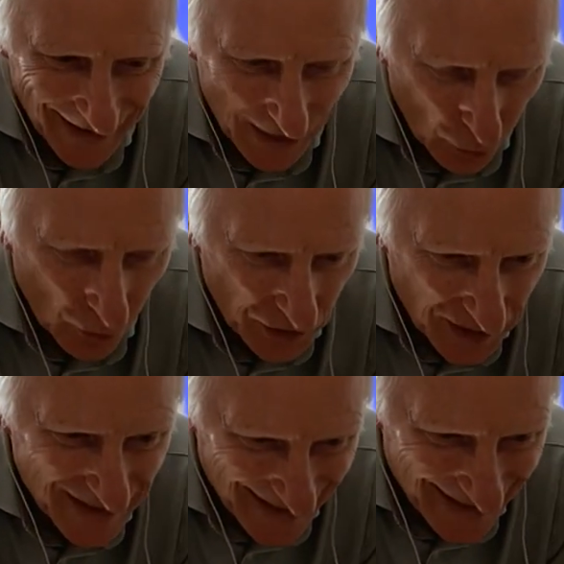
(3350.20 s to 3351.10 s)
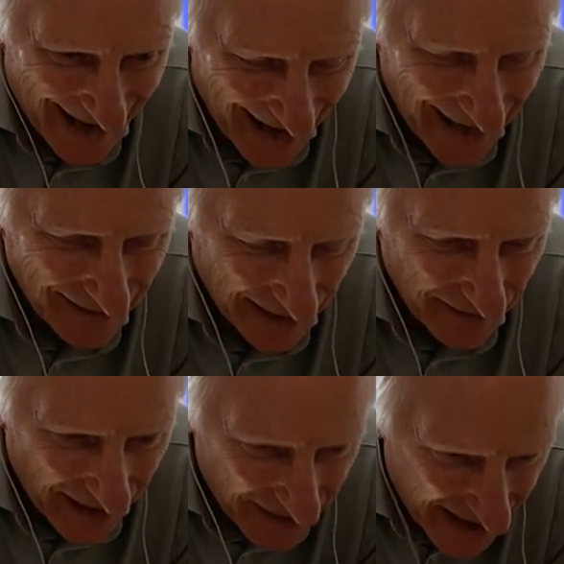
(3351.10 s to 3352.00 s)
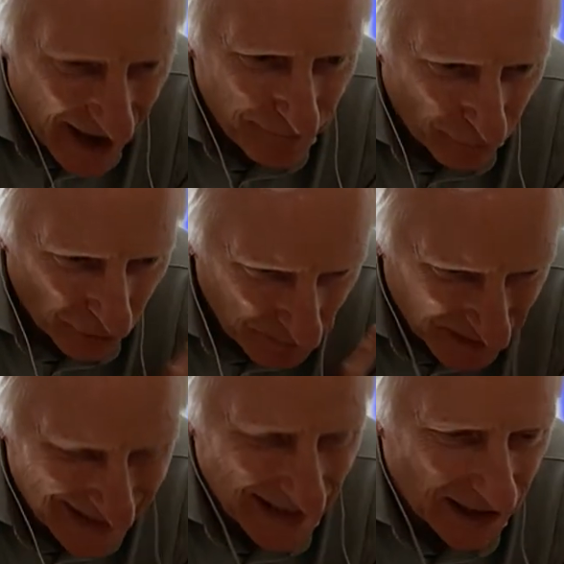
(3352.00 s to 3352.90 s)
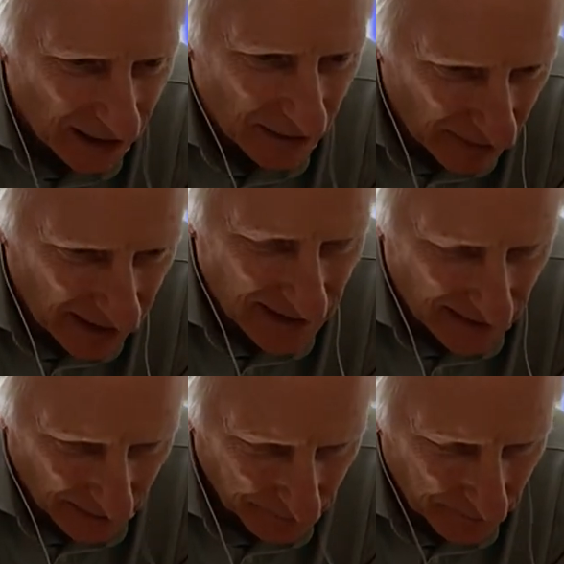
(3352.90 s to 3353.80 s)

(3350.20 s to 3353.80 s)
the audience are there. They're, they're there for a particular reason.